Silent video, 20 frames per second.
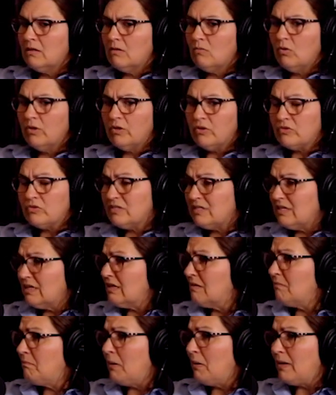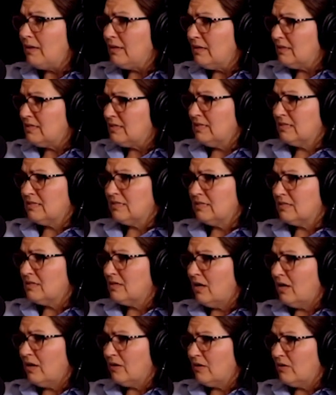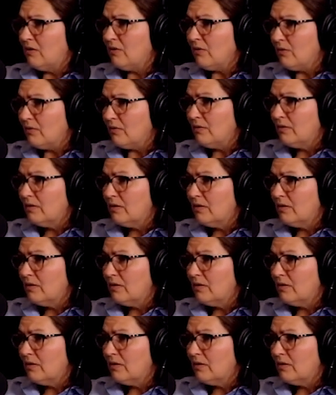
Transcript: What you're seeing in politics is not new.